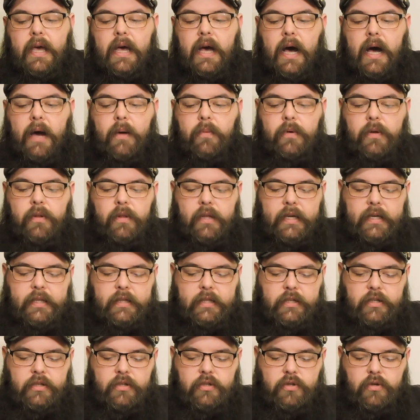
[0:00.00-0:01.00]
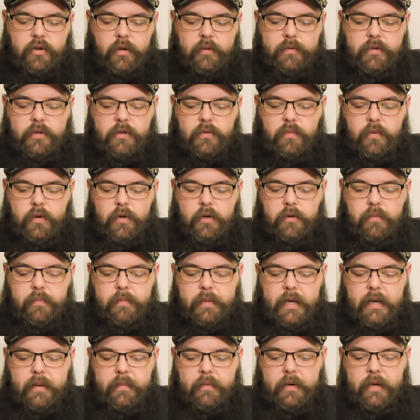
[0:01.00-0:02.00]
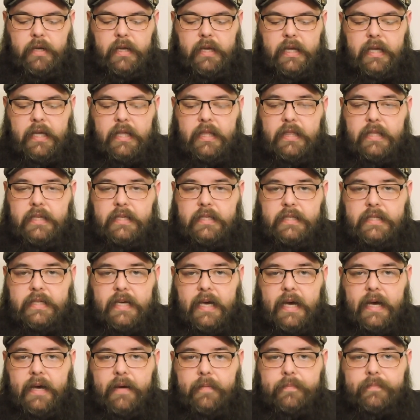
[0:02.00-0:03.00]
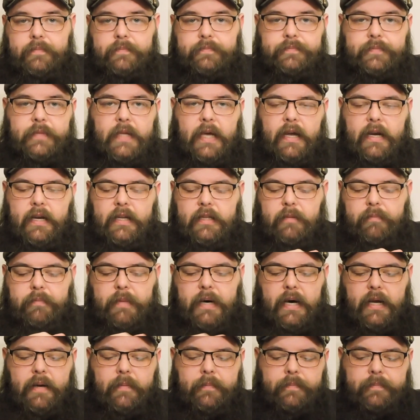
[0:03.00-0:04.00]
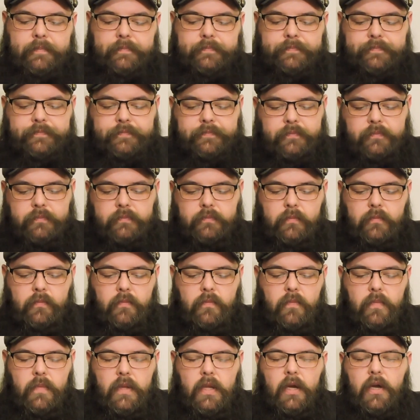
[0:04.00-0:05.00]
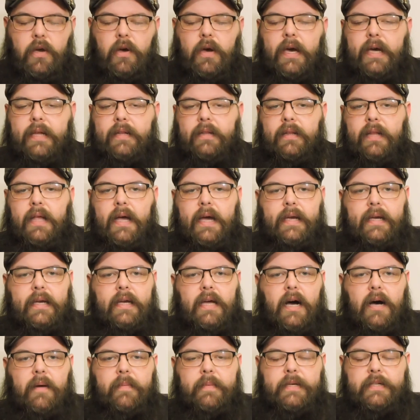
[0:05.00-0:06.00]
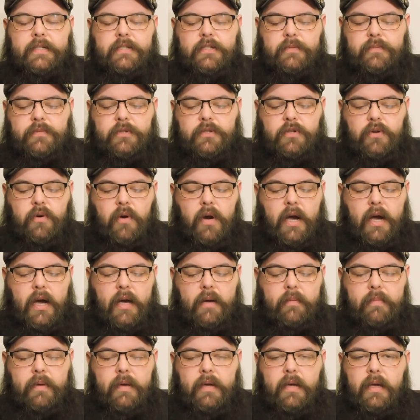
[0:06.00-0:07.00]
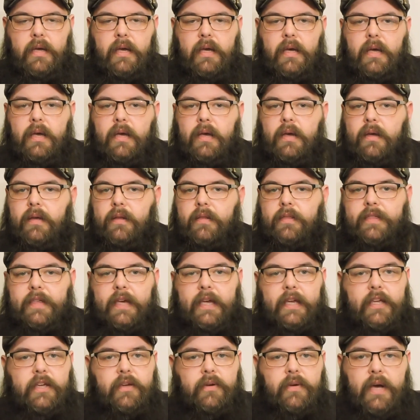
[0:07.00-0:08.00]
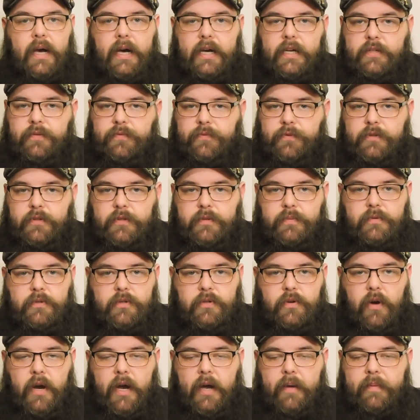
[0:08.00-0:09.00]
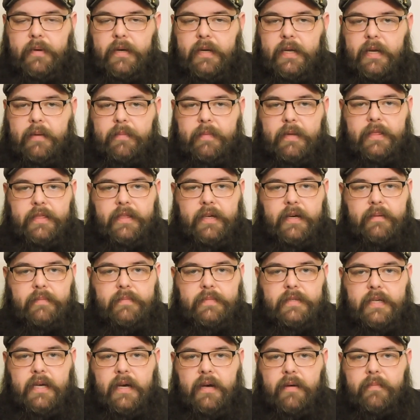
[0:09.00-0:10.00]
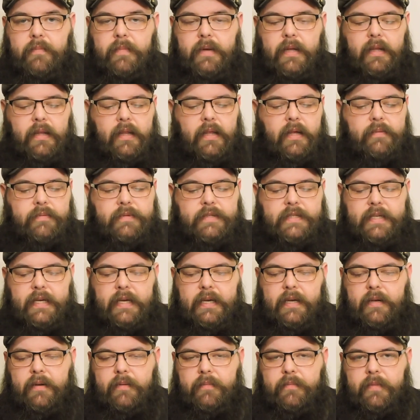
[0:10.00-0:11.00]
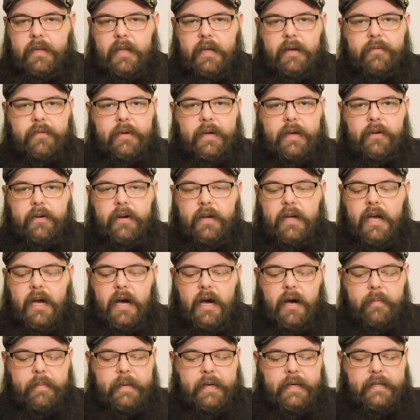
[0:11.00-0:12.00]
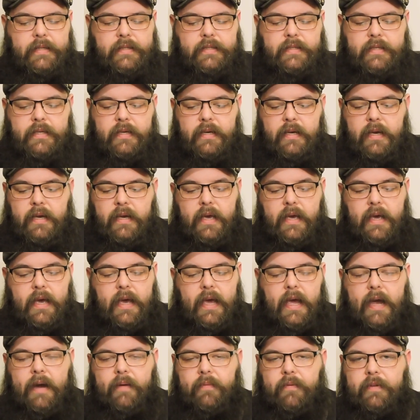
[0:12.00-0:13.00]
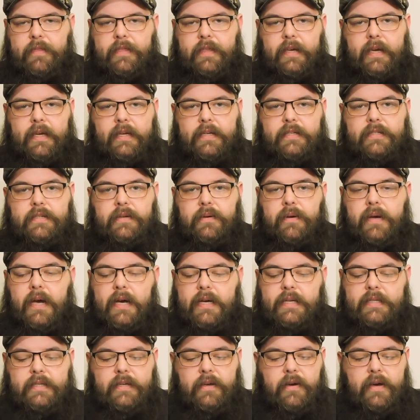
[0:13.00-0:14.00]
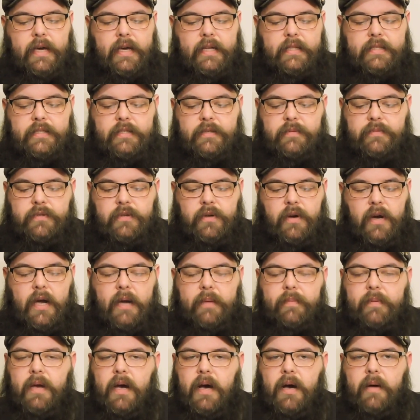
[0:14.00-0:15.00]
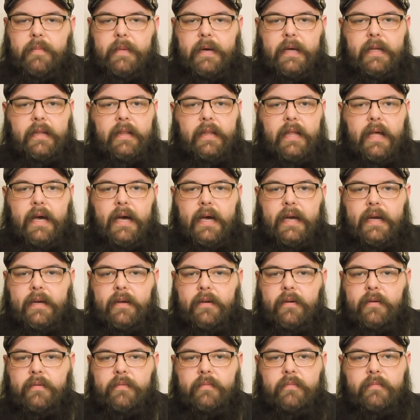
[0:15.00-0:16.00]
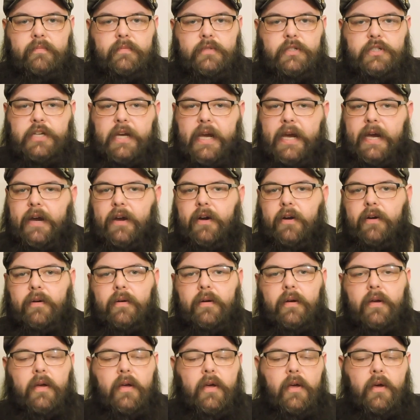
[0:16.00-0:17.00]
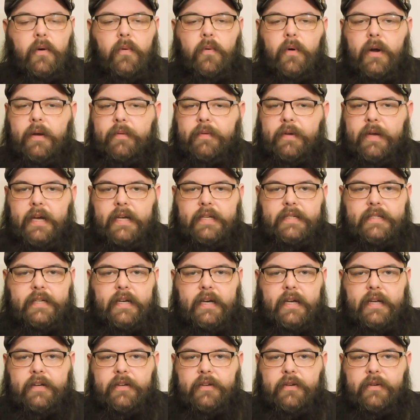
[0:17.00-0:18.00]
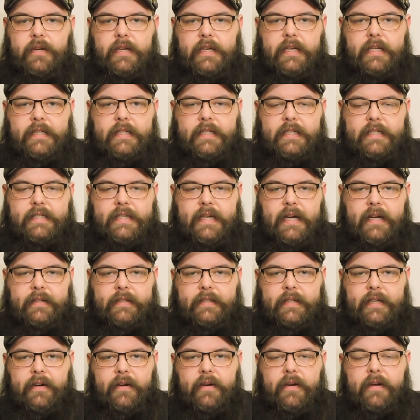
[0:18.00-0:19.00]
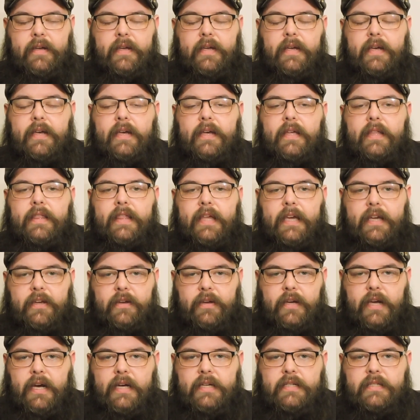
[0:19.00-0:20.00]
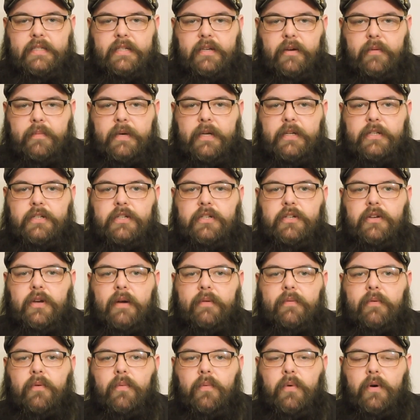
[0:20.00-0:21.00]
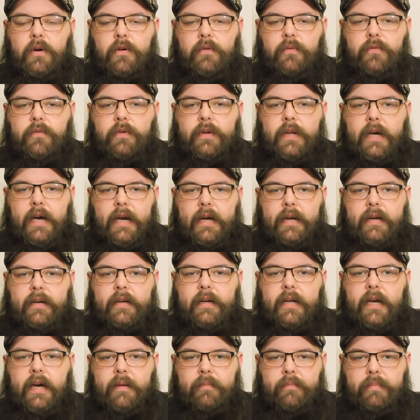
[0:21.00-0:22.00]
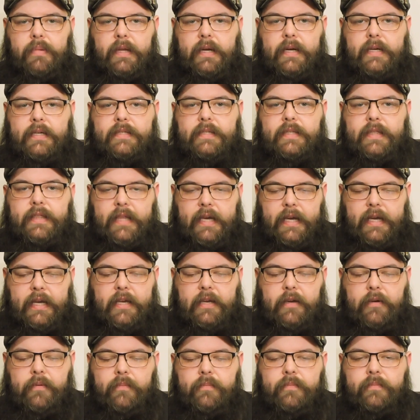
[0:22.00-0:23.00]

I will link the description where you'll be able to get this app down at the bottom. Go ahead and like, comment, subscribe. Thank you guys for subscribing and give me thumbs up. I love seeing them, love hearing the comments, everything. So guys, go ahead and subscribe, comment, like, share, whatever you guys gotta do to get this out there. Thank you guys so much, and you have a wonderful night. God bless, and thank you.